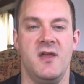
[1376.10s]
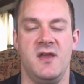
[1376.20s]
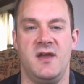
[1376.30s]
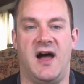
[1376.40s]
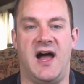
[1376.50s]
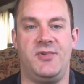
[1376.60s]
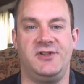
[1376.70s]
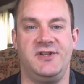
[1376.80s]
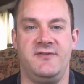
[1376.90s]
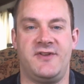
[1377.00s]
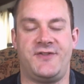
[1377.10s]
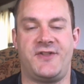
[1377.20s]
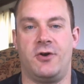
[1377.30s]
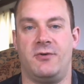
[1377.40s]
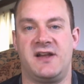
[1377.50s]
I believe that the
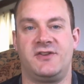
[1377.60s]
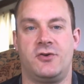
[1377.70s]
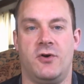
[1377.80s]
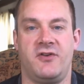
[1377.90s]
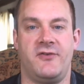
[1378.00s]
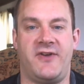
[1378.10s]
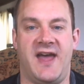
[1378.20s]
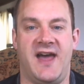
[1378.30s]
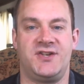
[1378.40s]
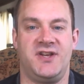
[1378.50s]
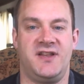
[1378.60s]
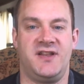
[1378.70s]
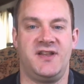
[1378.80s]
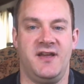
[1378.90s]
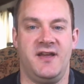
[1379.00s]
correct course of action
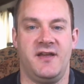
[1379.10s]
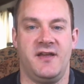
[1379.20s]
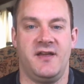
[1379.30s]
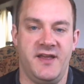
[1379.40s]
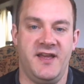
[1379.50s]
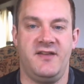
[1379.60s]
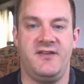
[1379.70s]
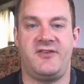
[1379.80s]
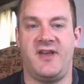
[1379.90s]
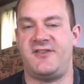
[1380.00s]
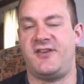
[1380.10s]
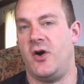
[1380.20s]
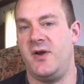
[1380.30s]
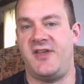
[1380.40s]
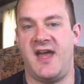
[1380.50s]
is, as it
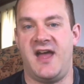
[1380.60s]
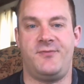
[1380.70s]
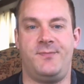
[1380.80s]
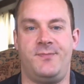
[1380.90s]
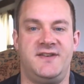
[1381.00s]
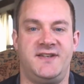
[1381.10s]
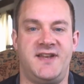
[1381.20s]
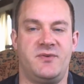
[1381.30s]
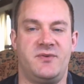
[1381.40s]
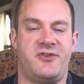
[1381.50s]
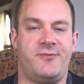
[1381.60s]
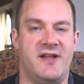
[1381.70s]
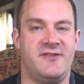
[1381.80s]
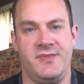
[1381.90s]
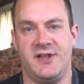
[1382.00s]
always has been, to take
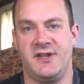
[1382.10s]
responsibility